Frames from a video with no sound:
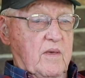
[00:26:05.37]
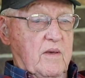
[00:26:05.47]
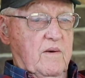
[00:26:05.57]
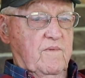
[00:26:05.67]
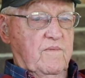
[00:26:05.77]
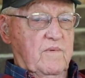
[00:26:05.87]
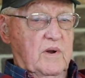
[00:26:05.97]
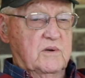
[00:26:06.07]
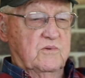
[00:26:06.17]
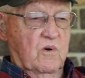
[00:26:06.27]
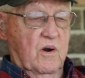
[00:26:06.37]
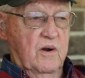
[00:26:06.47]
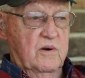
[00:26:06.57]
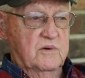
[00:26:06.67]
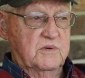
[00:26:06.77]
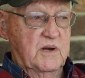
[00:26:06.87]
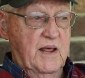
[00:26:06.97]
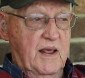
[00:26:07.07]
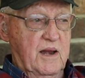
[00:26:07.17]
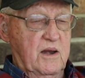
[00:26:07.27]
of destroyers and
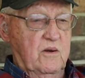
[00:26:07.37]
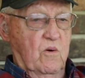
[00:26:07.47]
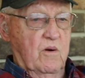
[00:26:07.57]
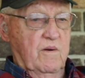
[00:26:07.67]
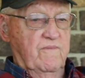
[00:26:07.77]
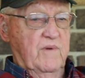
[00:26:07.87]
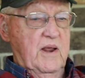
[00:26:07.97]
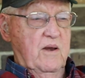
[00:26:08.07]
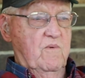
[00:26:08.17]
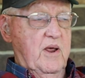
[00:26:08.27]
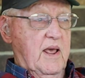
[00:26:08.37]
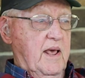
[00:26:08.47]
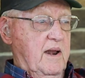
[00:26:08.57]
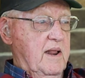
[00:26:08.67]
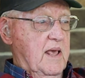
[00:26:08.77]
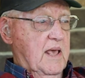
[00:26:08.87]
headed toward the fleet, we had